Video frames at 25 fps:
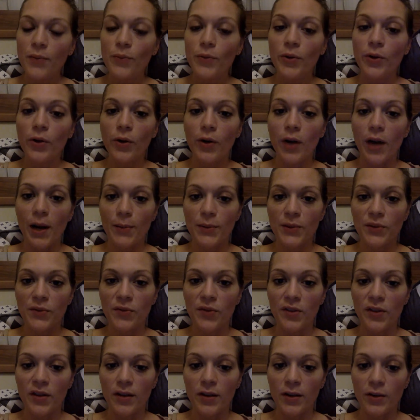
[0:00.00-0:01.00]
programs
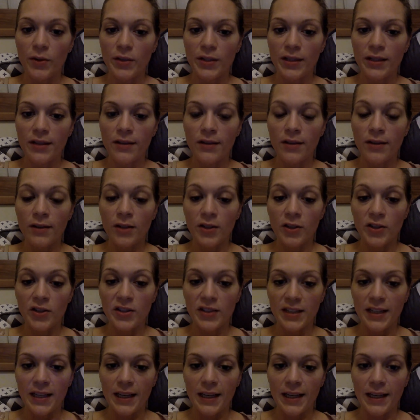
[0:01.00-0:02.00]
for the
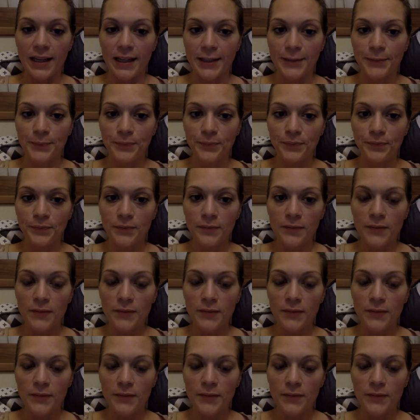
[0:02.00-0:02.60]
nursing